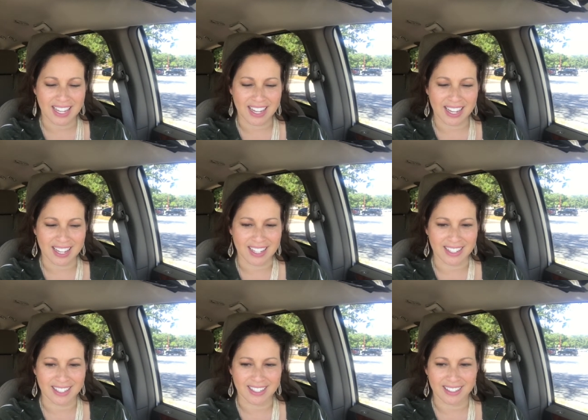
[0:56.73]

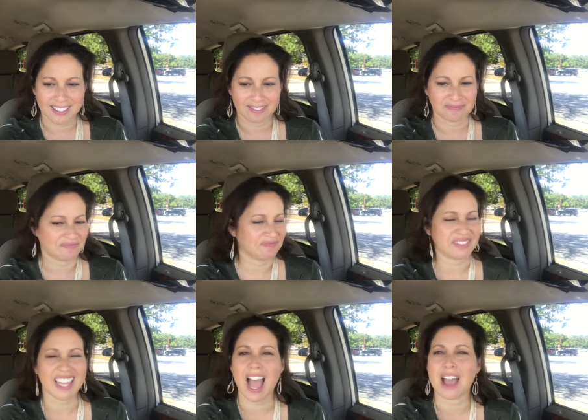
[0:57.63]
and
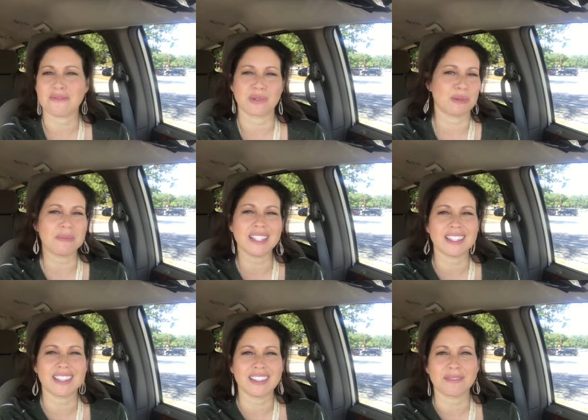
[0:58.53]
I was
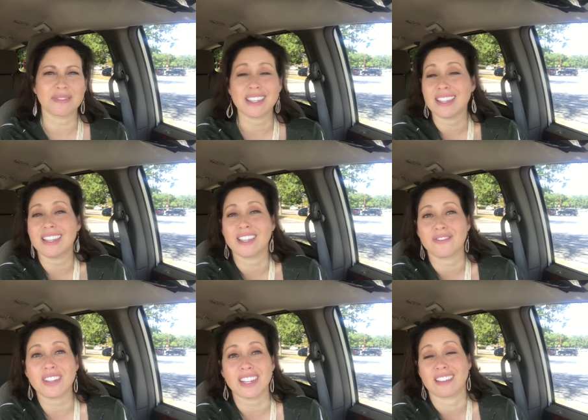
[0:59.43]
missing the key
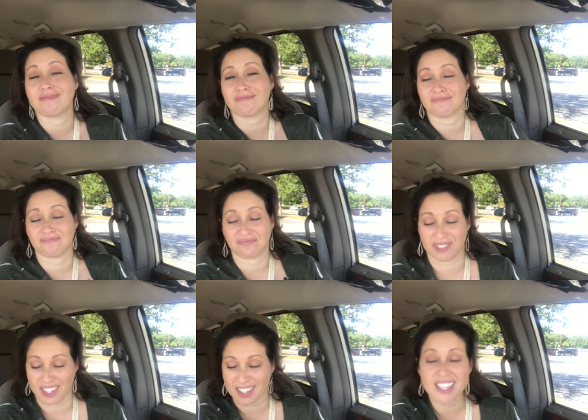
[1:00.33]
ingredient.
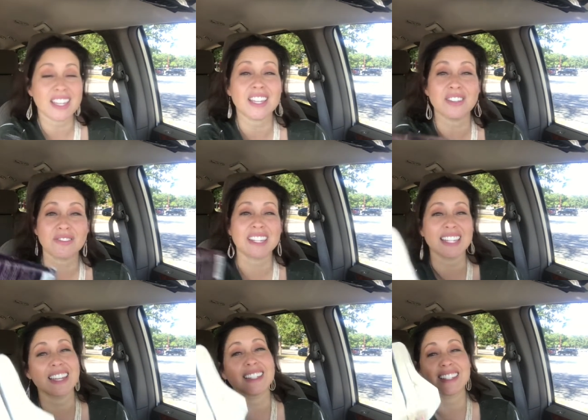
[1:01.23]
The key
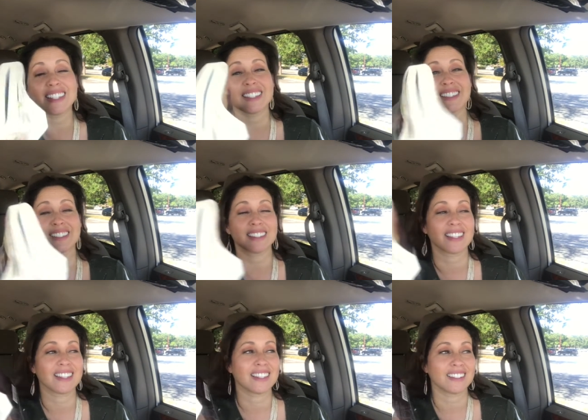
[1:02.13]
ingredient is
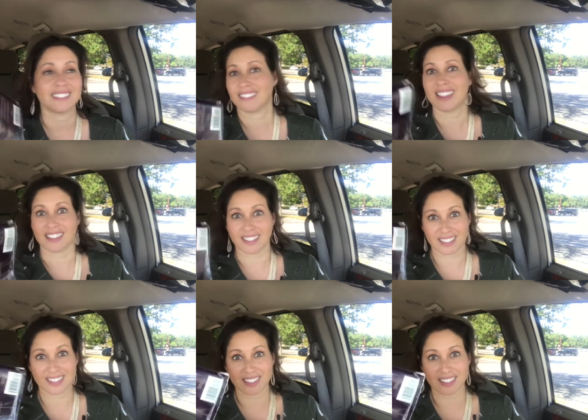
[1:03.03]
this.